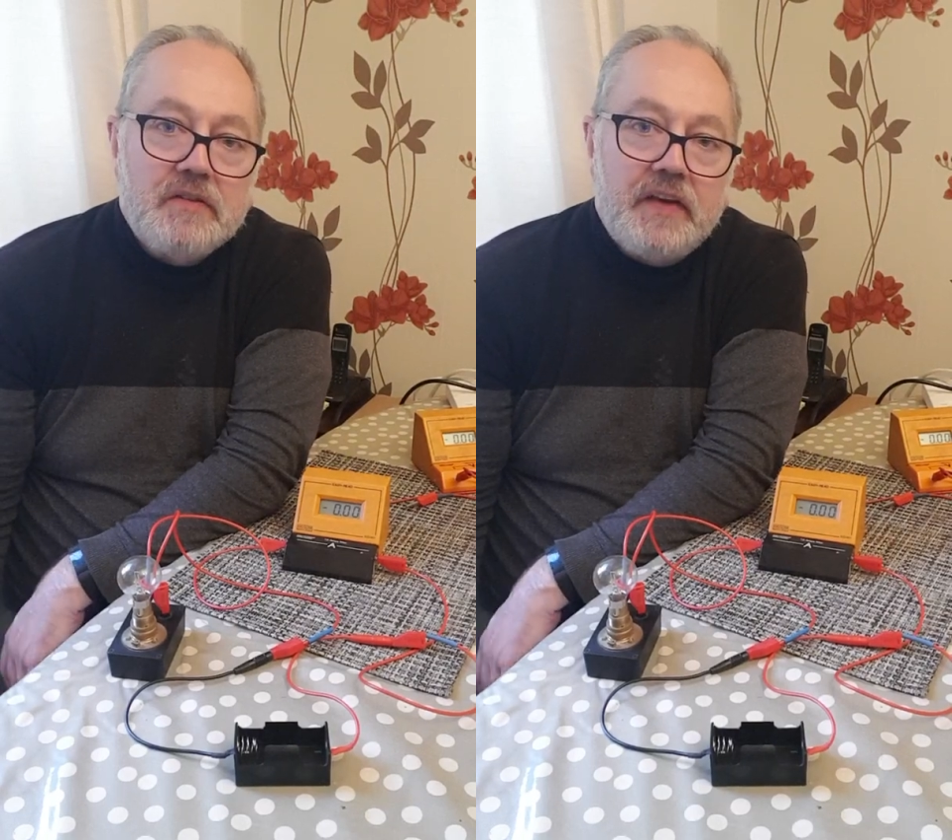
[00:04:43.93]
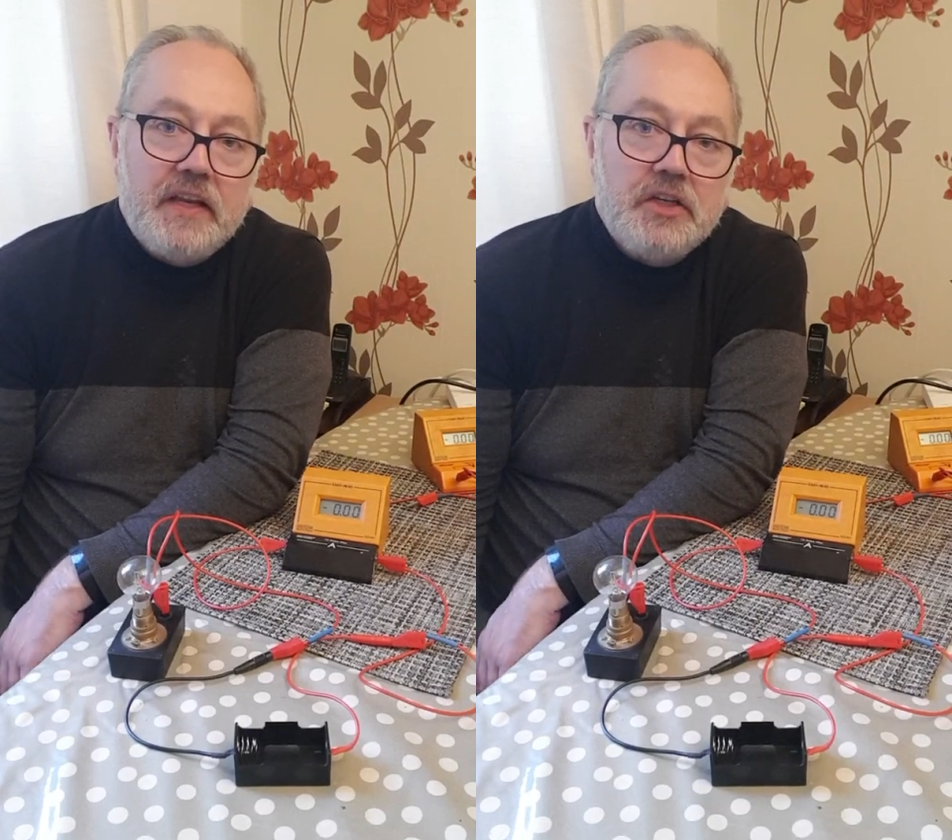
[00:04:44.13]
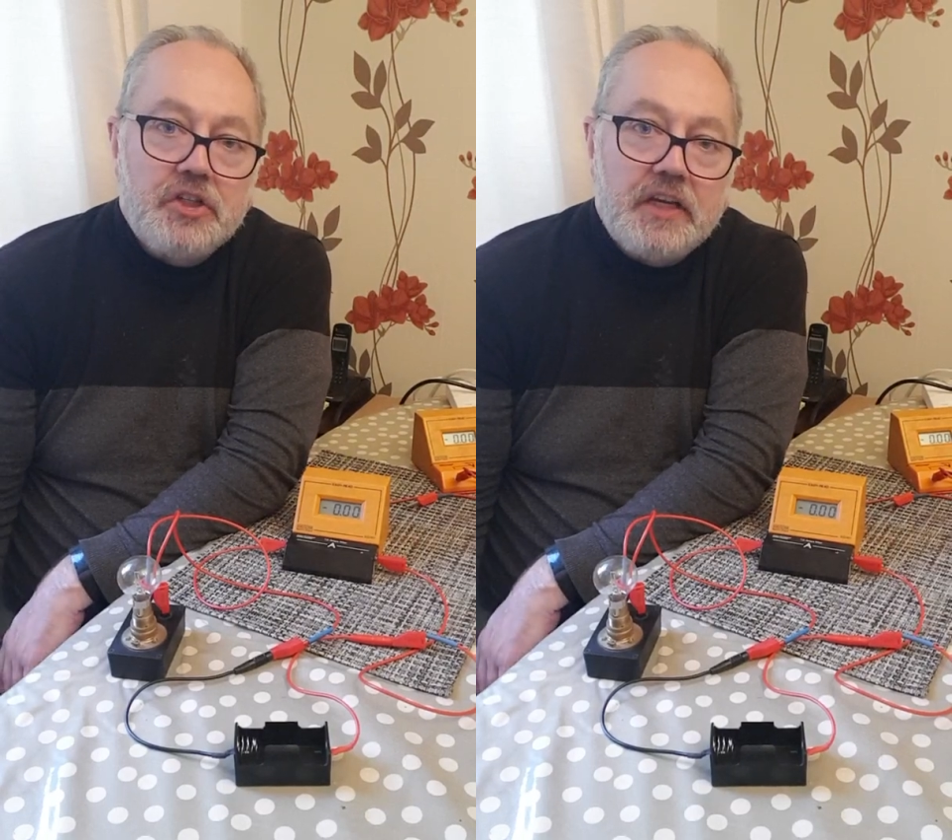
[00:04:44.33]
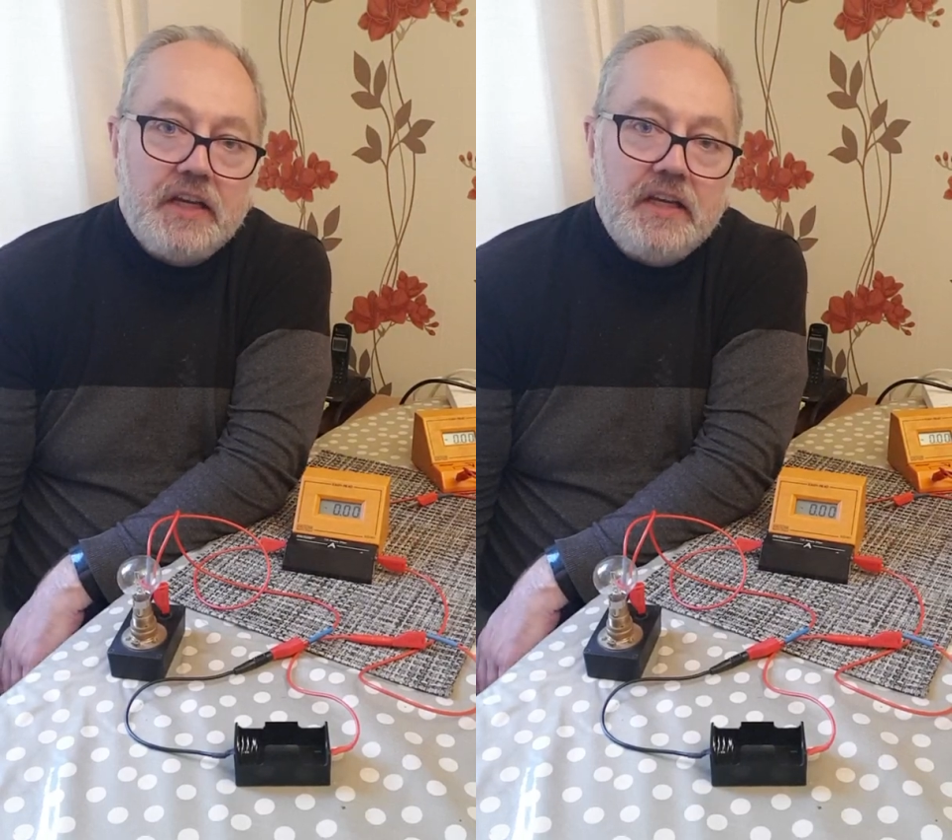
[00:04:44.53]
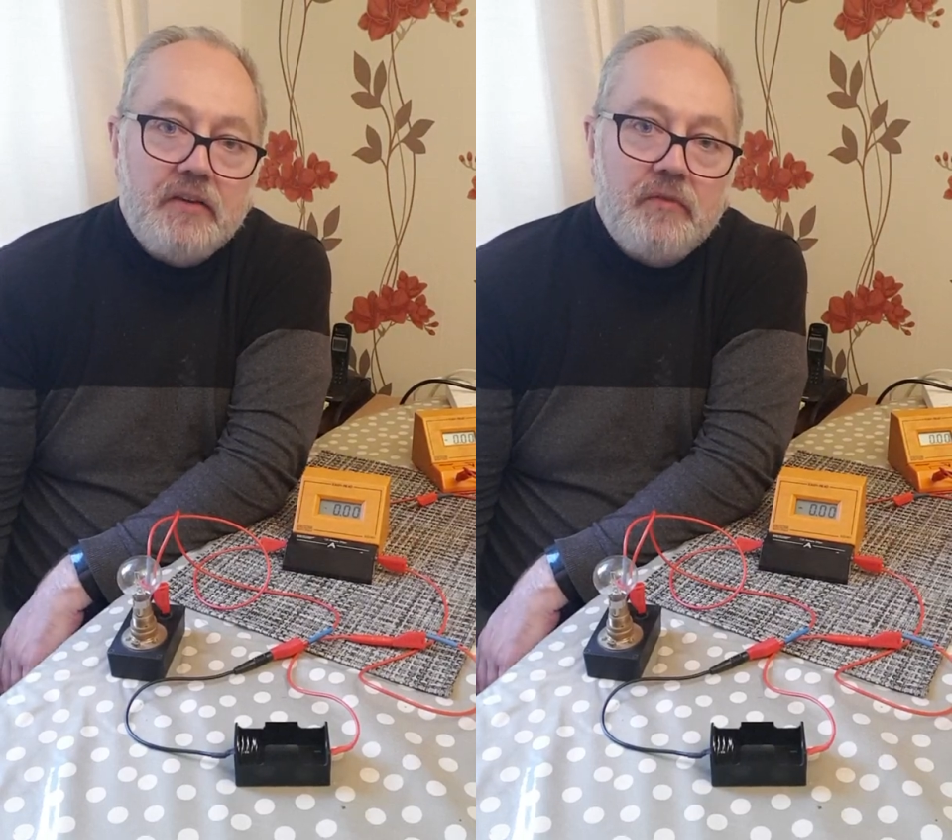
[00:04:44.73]
of
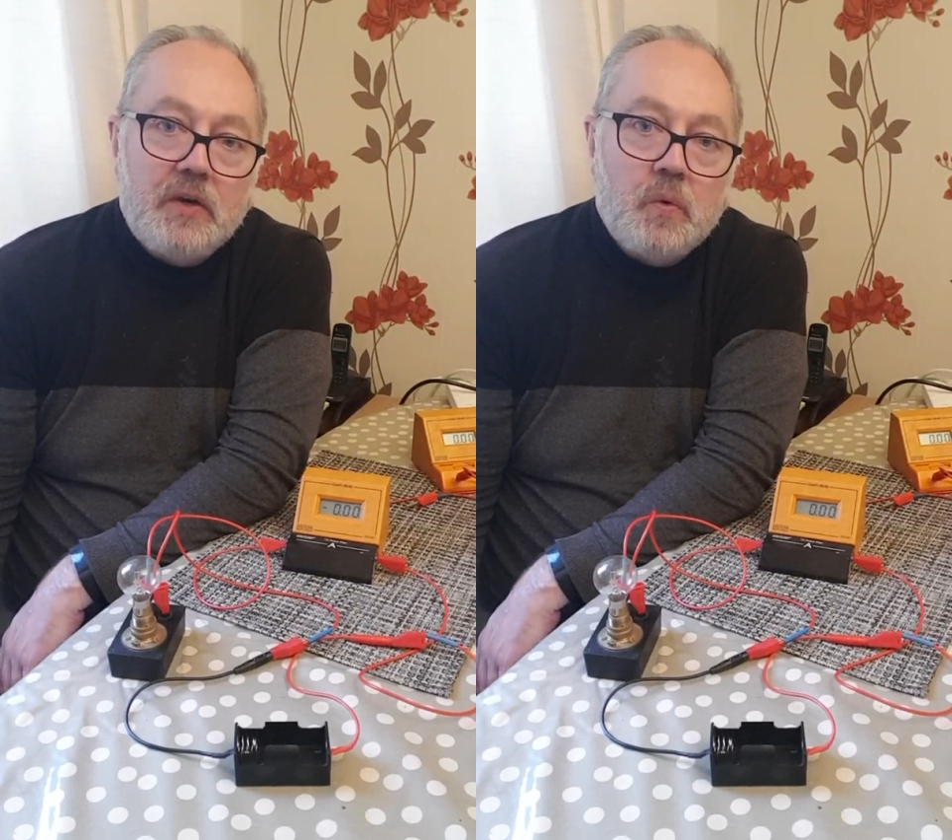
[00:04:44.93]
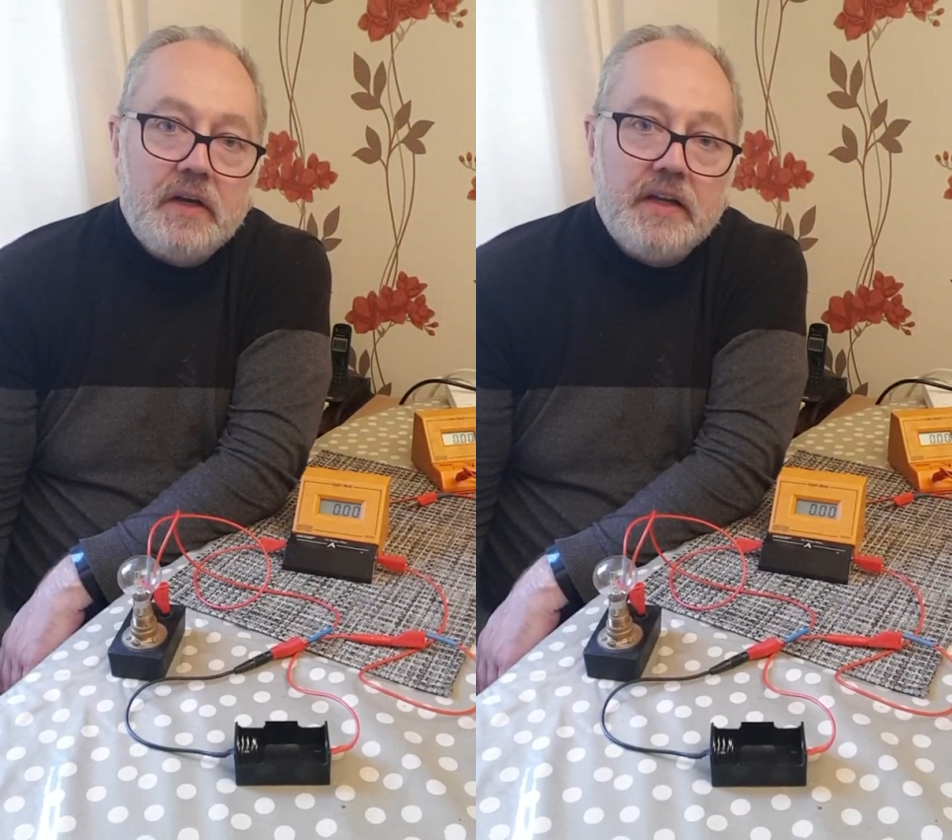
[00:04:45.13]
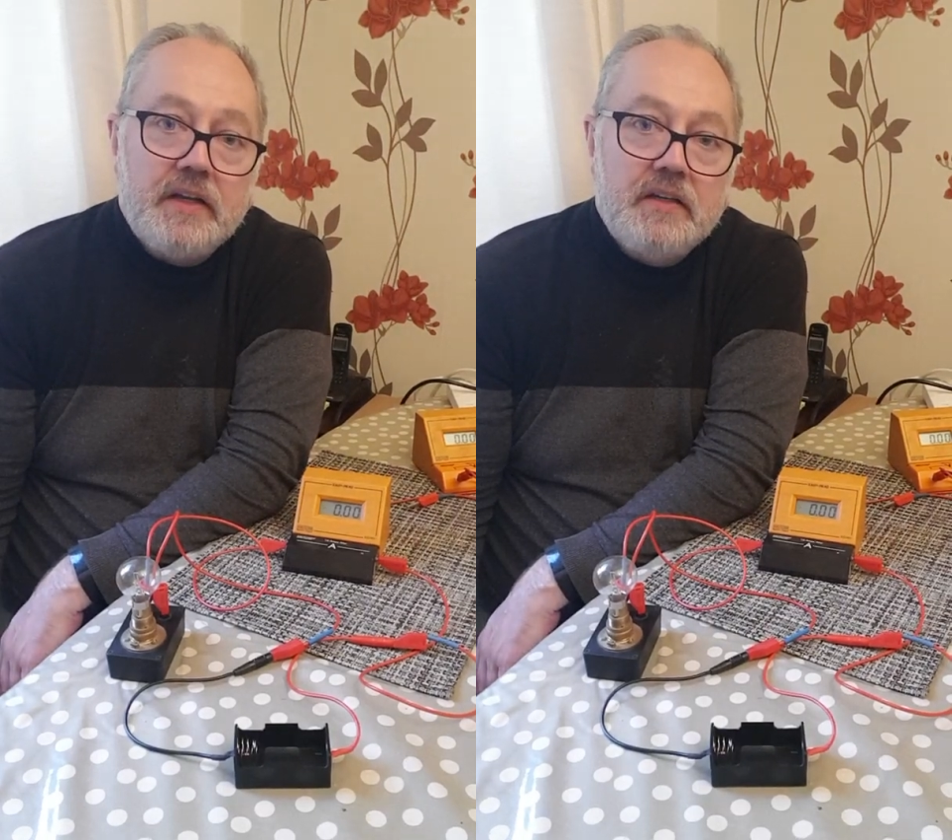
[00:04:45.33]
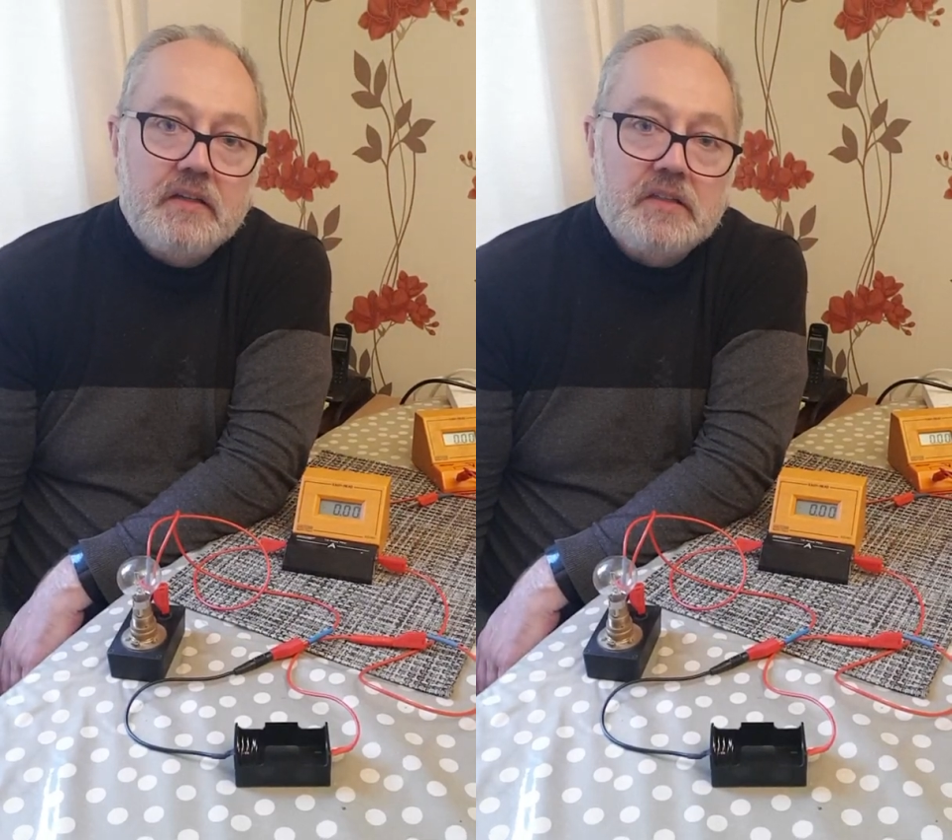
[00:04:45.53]
energy required